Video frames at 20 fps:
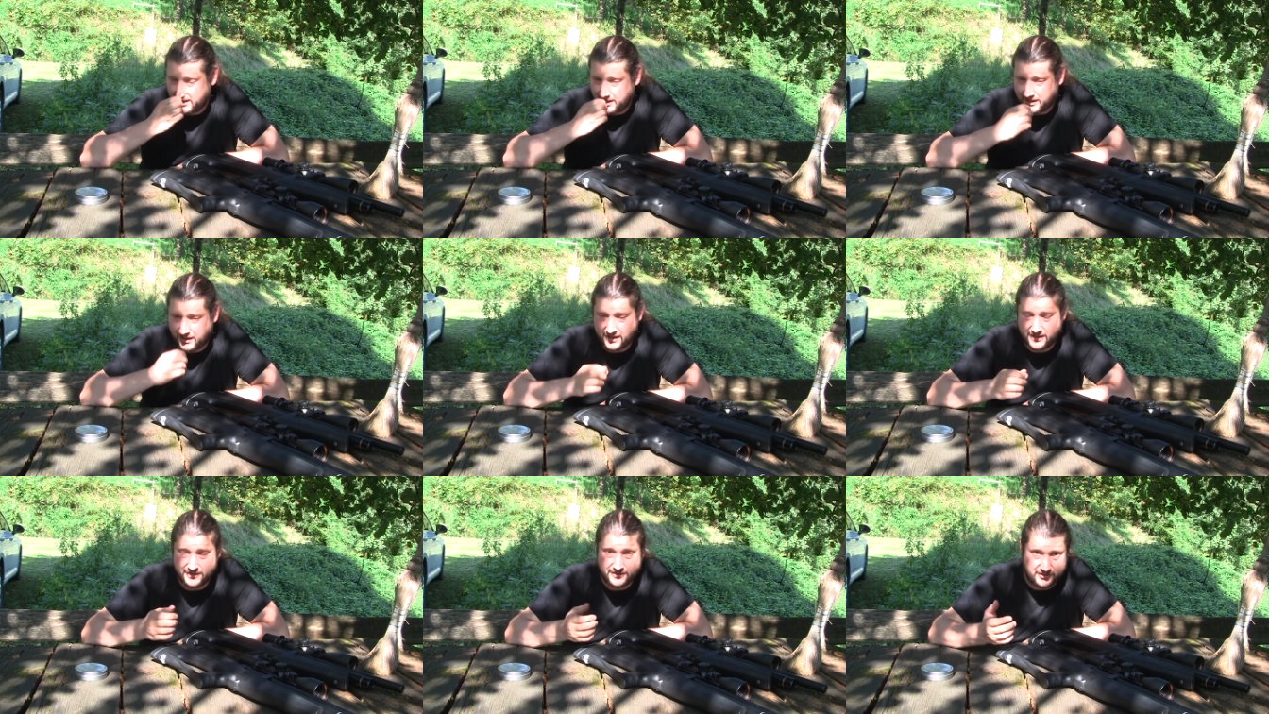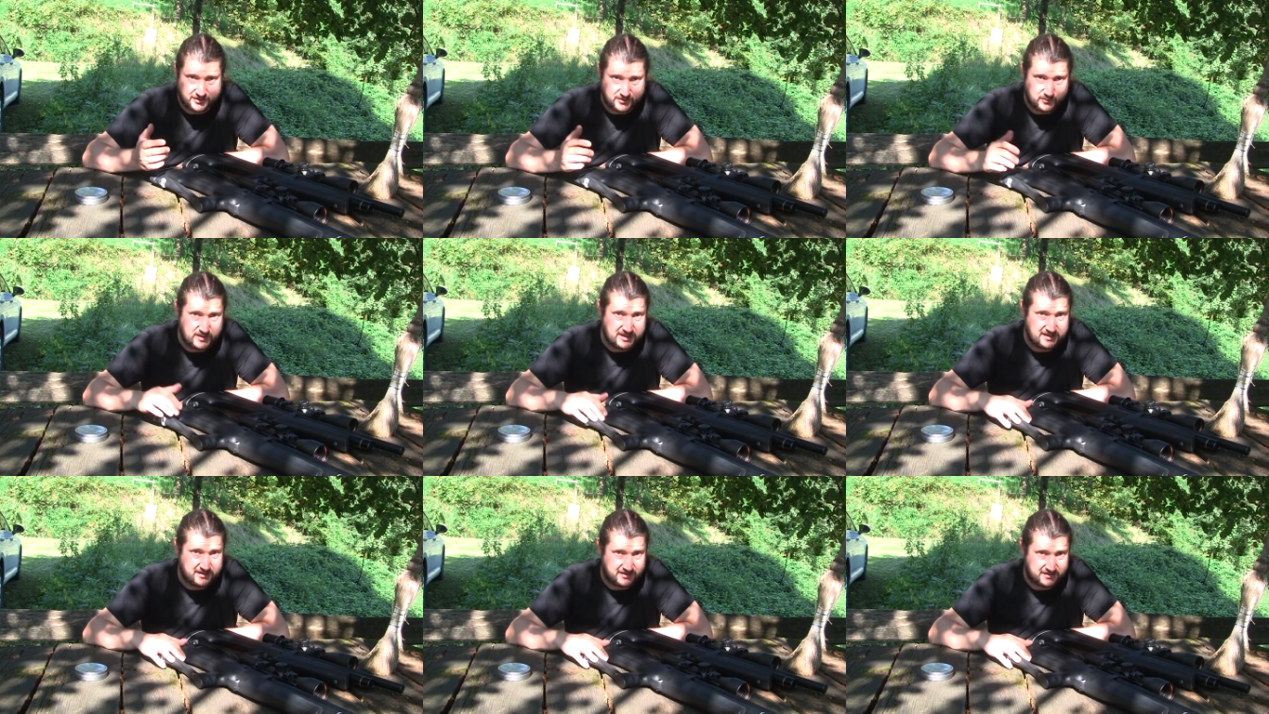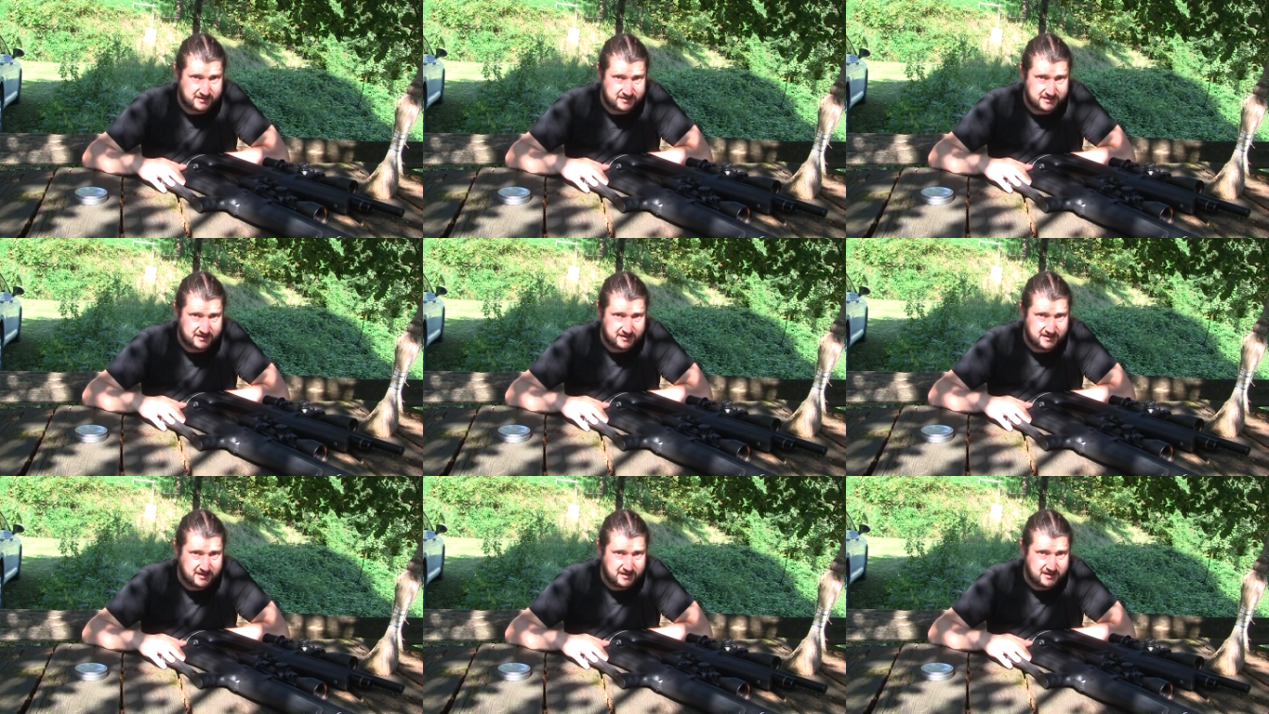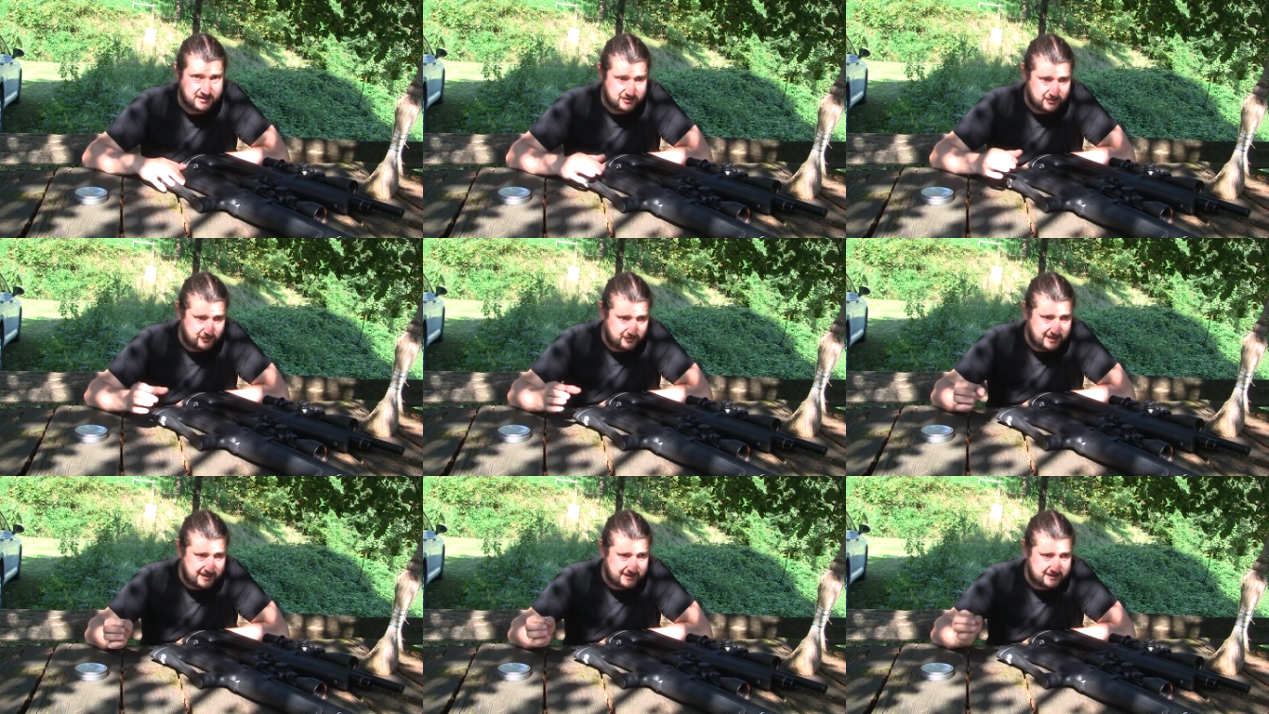100 meters.
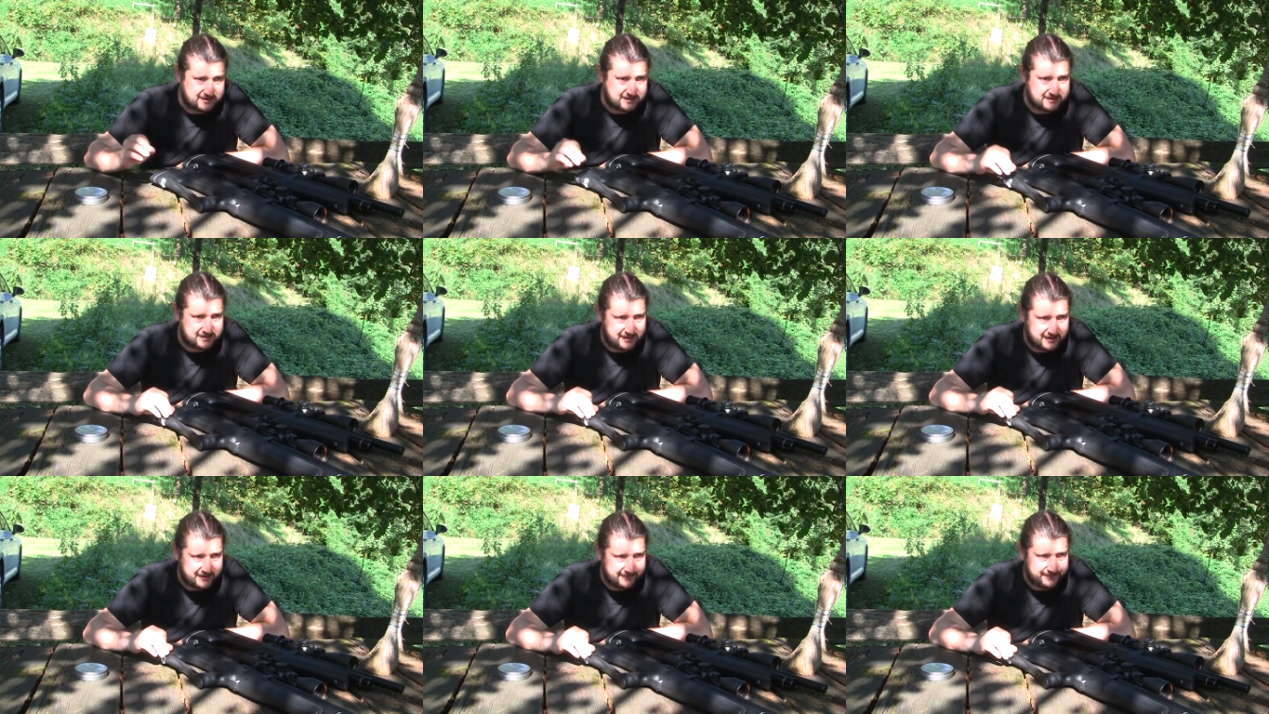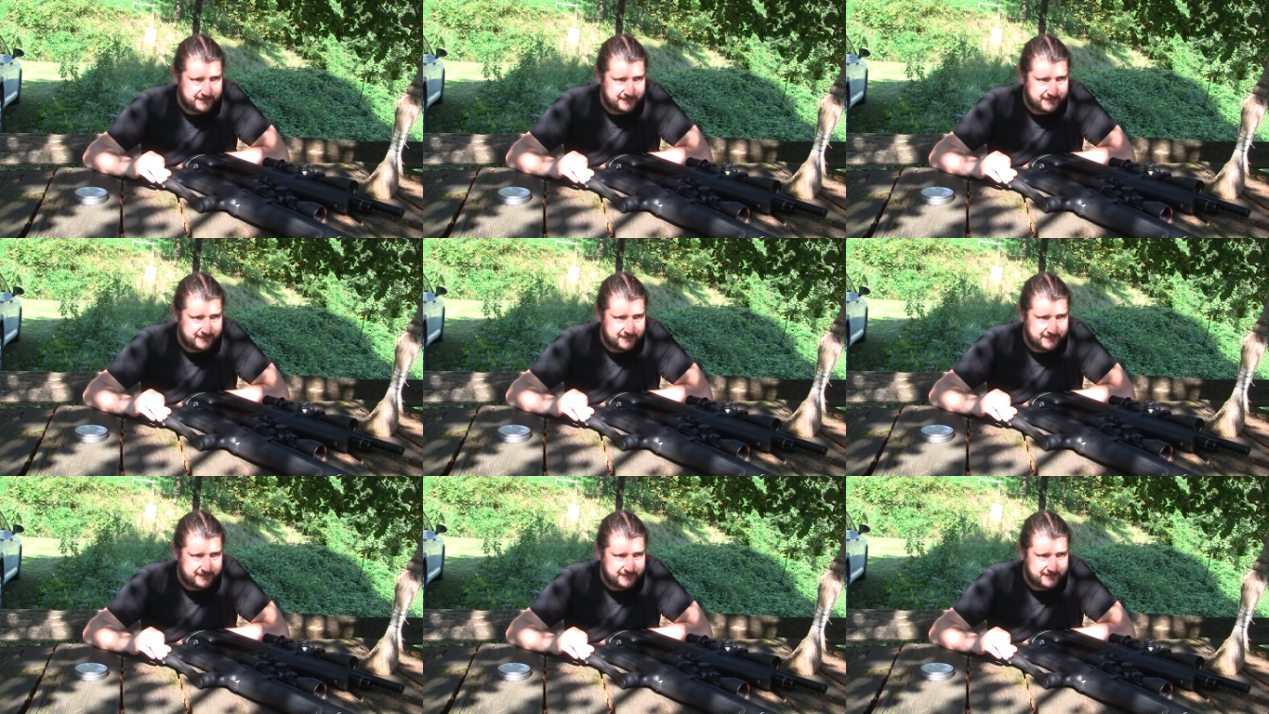So that's uh,